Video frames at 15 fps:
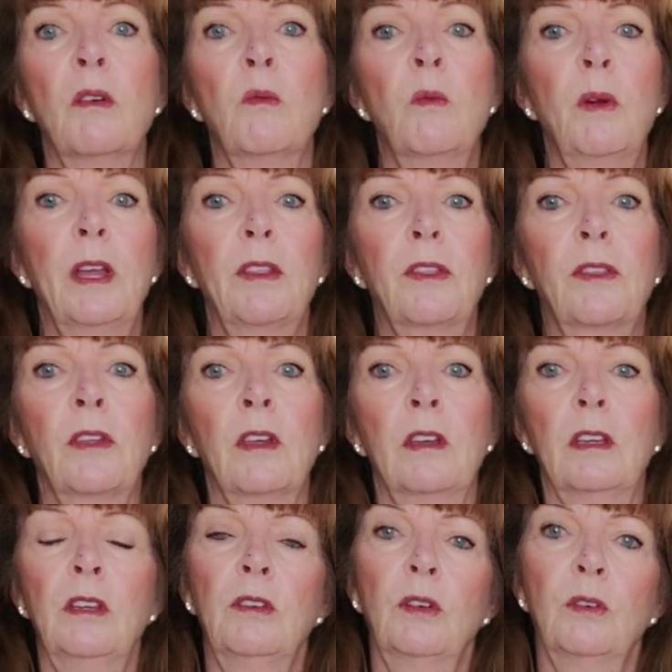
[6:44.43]
with,
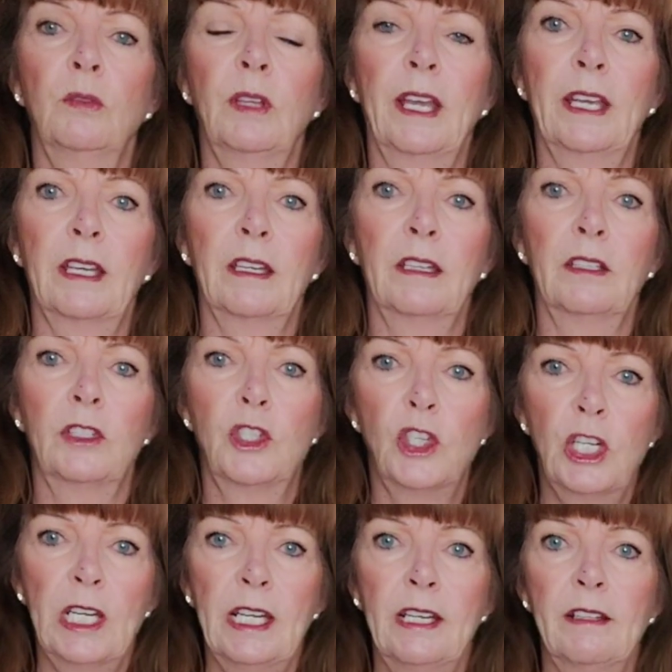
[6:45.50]
you know, like
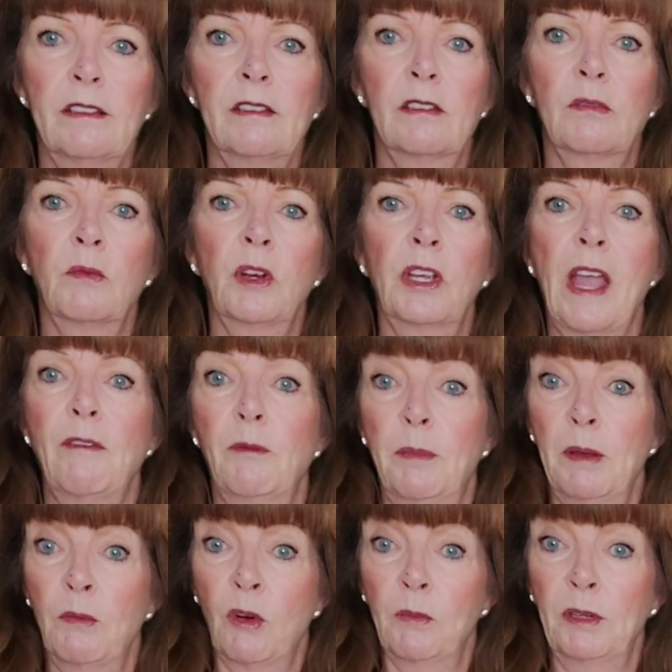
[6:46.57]
jeans where you have a
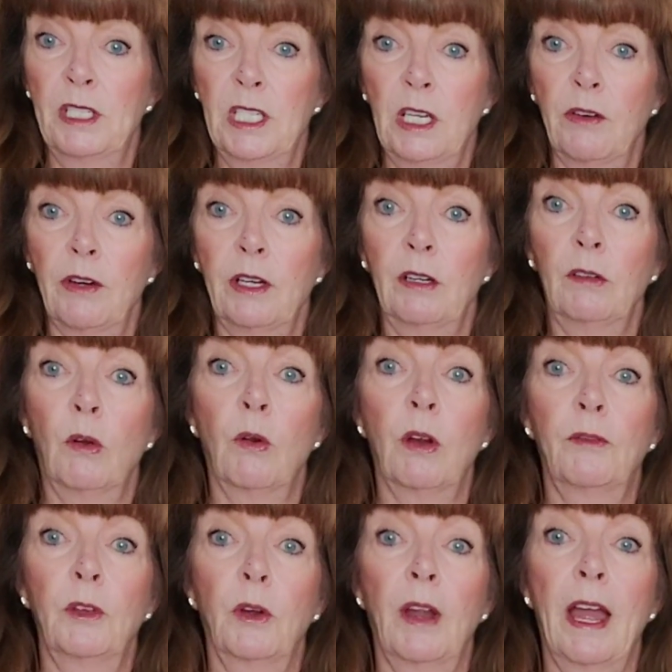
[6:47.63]
bit more material, or
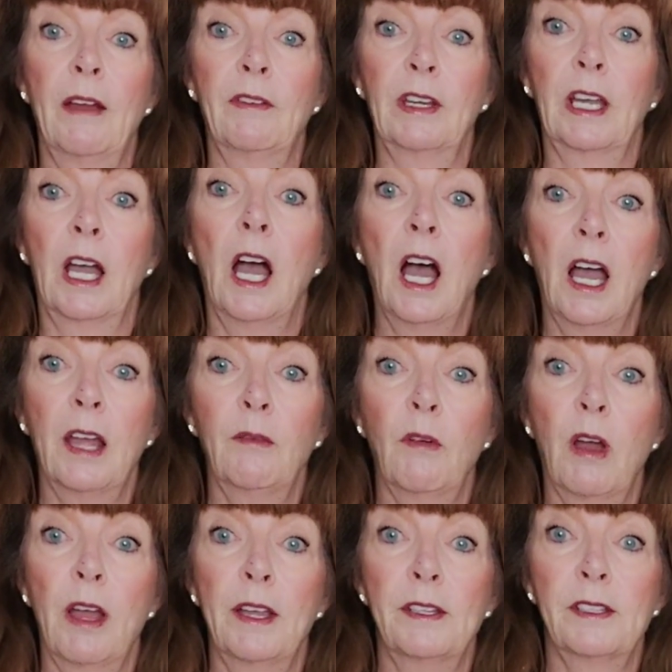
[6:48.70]
if you're having a high
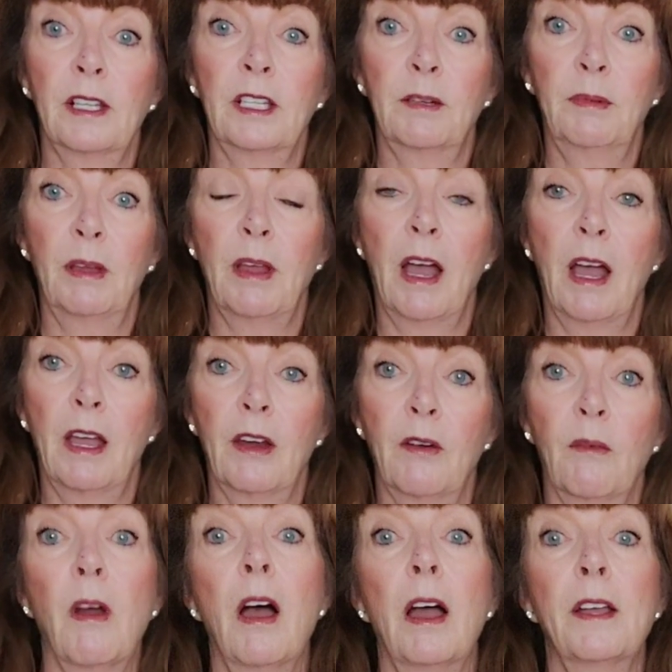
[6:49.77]
rise, a little bit higher
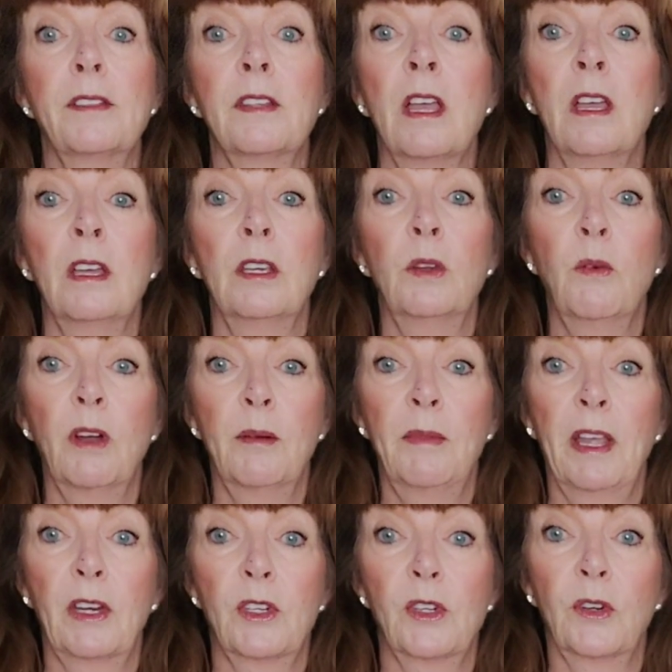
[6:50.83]
rise, you want to
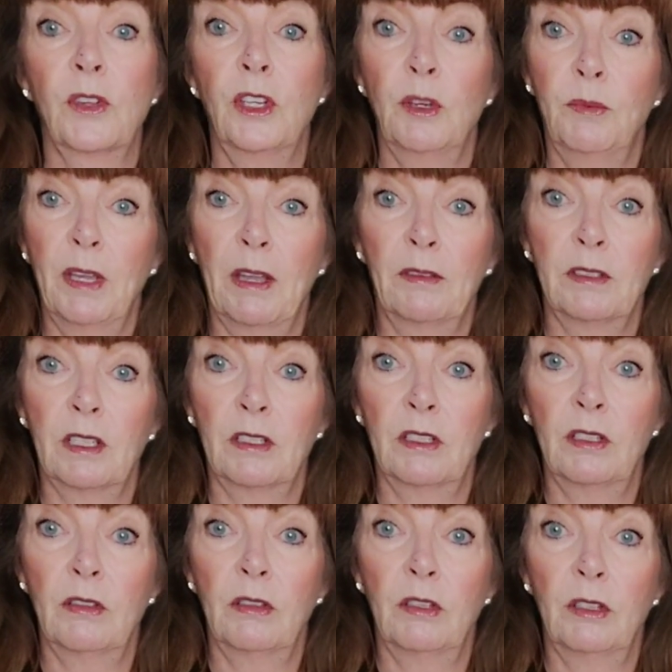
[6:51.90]
make sure that you'll be able
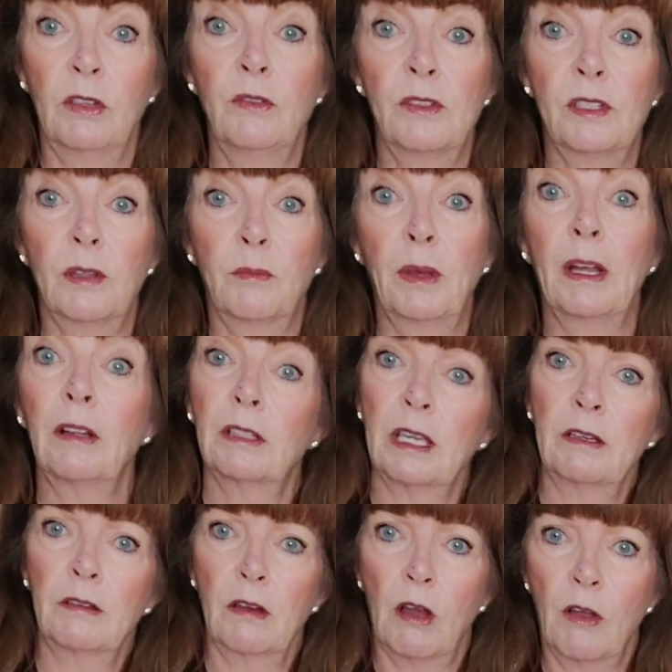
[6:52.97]
to use the belt
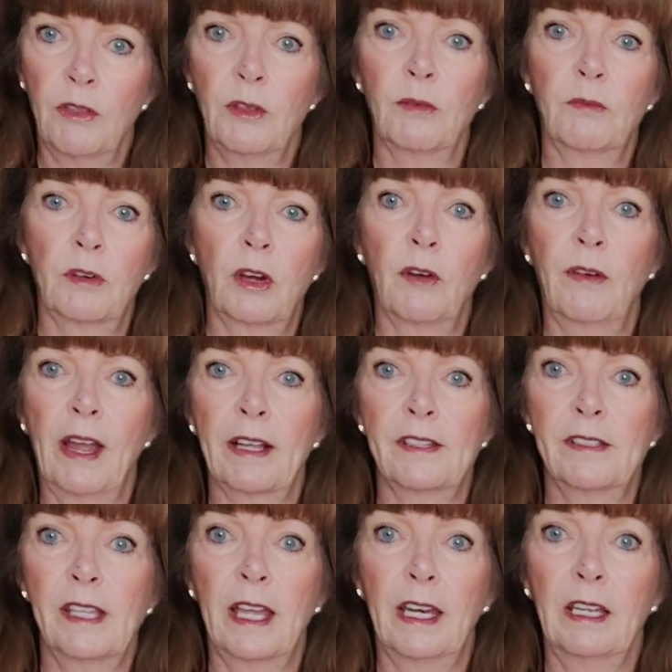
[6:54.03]
and on the correct
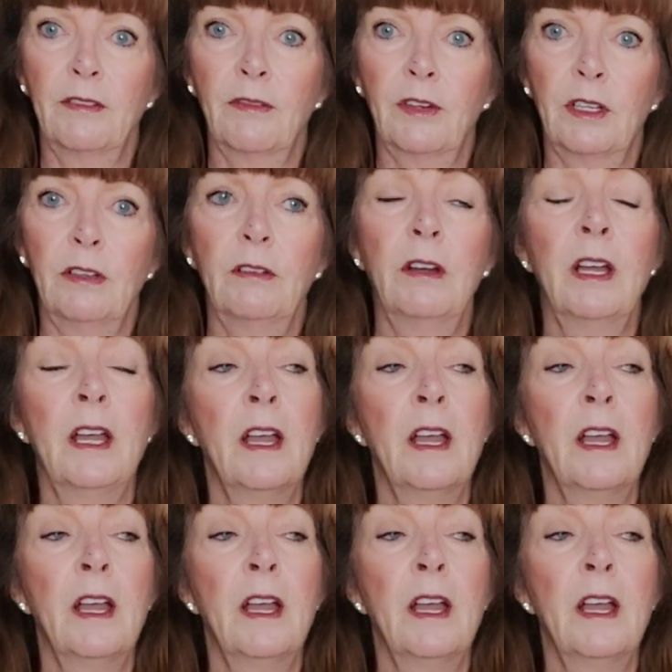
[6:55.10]
setting for you.